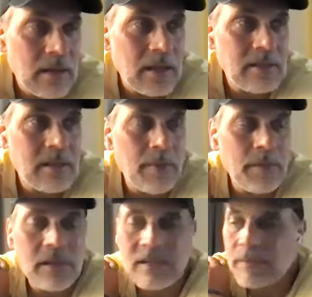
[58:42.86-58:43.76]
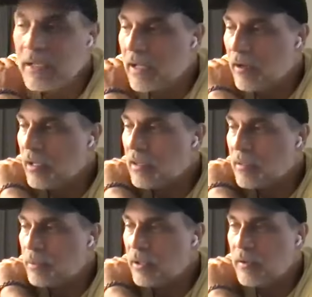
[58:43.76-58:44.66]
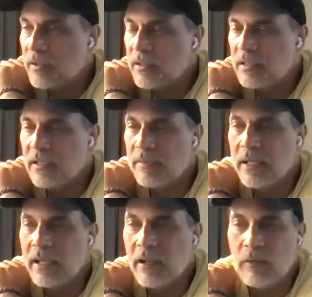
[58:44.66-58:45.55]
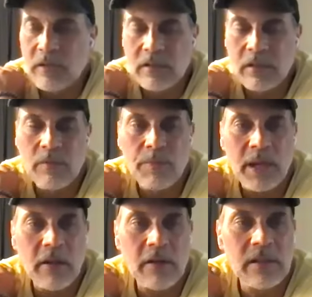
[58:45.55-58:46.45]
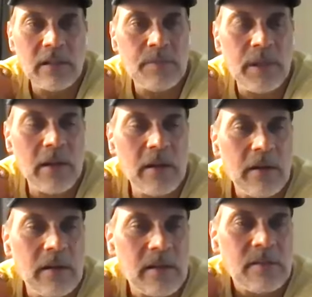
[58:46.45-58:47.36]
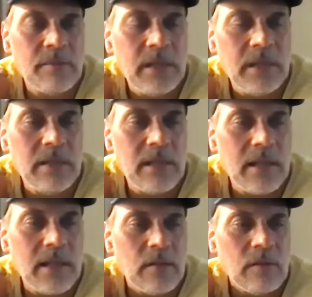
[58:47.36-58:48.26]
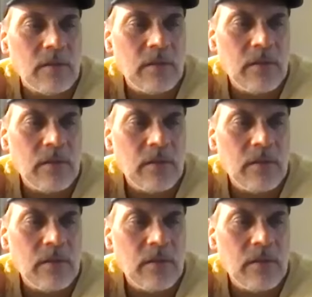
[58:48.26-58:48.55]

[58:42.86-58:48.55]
I mean, doesn't mean I don't get the blues, and doesn't mean I don't compare and despair, and doesn't mean that I don't